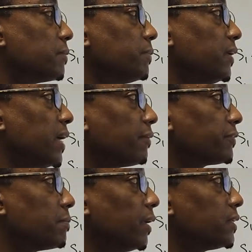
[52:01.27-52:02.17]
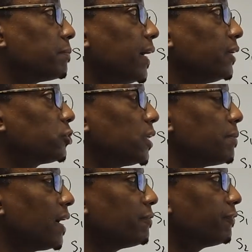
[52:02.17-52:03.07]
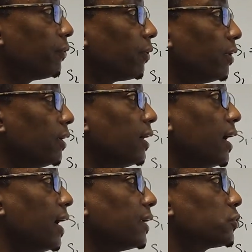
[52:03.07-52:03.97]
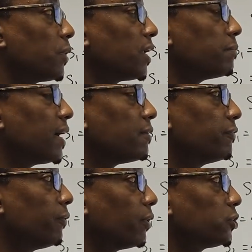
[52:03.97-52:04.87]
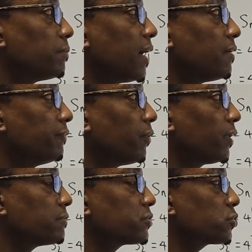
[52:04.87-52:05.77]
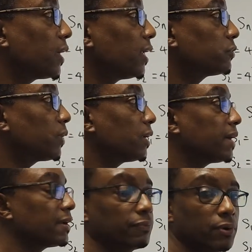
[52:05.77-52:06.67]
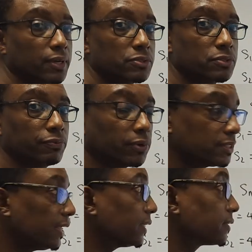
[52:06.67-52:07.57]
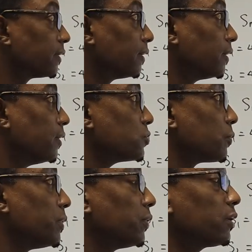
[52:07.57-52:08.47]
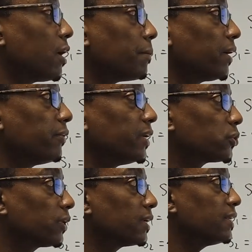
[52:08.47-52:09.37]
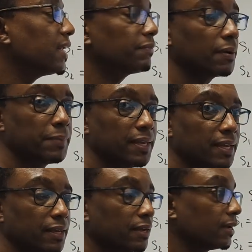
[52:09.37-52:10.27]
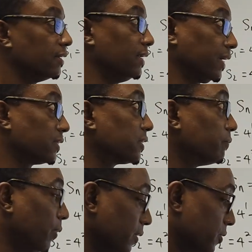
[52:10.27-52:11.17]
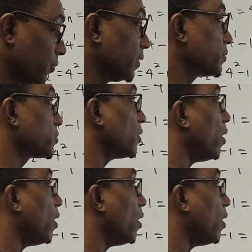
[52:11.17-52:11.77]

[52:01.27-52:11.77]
to be, we have to multiply 3 by 4 and 12 by 4. 3 by 4 gives 12, 12 by 4 gives 48. So we know the common ratio can never be -1. So this is